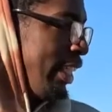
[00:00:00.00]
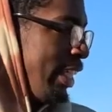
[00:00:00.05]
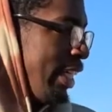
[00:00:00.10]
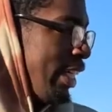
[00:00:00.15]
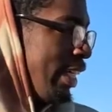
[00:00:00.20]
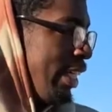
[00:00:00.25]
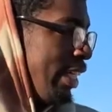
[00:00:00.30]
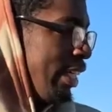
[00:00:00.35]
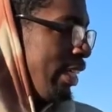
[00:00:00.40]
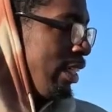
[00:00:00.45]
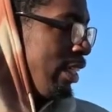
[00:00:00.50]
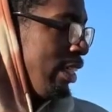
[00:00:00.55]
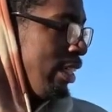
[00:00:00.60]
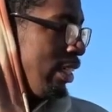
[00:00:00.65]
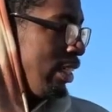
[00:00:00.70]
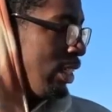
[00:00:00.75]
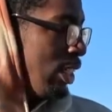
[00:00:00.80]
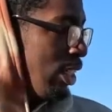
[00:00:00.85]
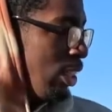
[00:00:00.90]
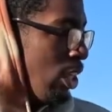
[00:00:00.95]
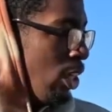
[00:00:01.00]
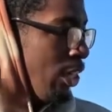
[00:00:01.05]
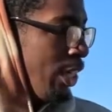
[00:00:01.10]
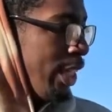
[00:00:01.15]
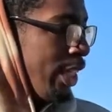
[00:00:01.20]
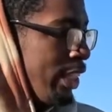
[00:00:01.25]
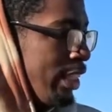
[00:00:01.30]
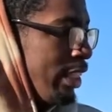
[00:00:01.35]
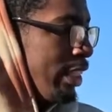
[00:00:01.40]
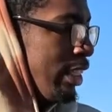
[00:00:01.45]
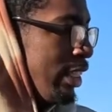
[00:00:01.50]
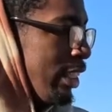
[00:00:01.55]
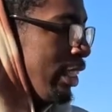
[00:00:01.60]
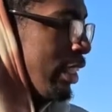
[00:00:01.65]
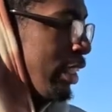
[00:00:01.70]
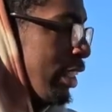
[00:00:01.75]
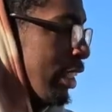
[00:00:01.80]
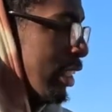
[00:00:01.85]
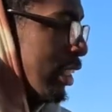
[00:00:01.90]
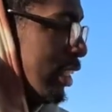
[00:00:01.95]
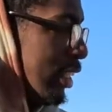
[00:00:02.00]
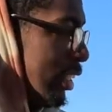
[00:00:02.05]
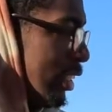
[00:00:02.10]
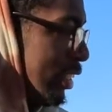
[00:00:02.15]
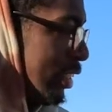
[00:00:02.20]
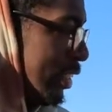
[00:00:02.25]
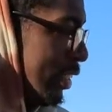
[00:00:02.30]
I'm a, I'm a when you're a salesperson, it